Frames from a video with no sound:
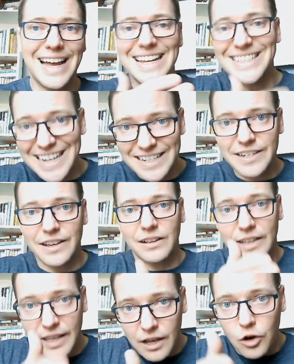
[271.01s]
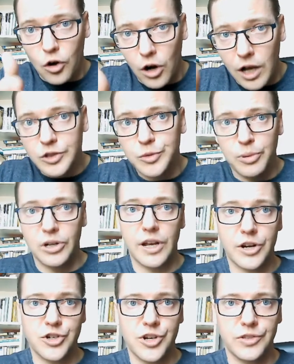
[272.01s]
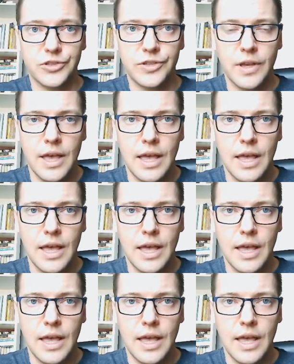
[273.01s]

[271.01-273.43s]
identically across productions.